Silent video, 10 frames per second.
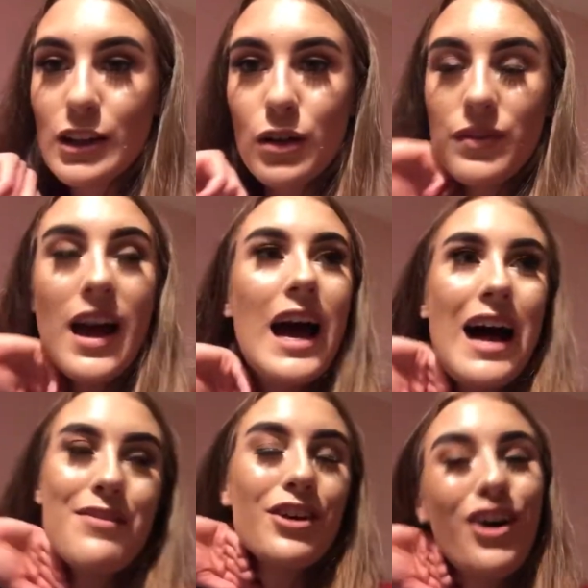love
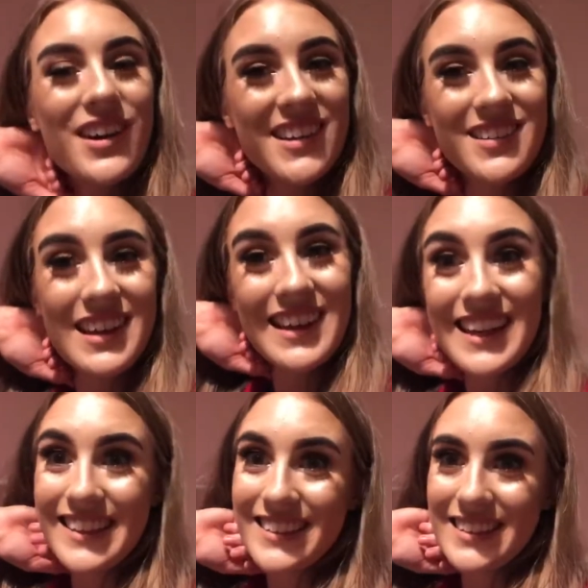having oily skin
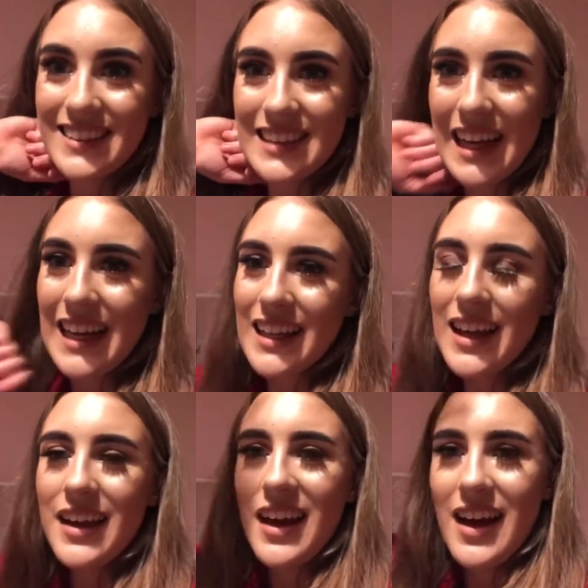as you can tell
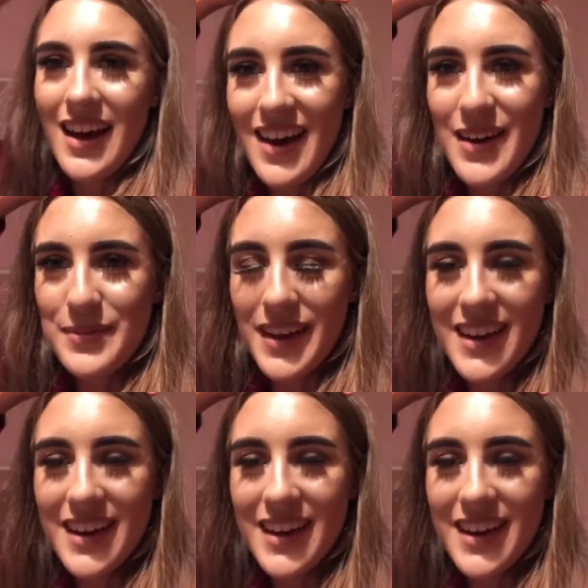um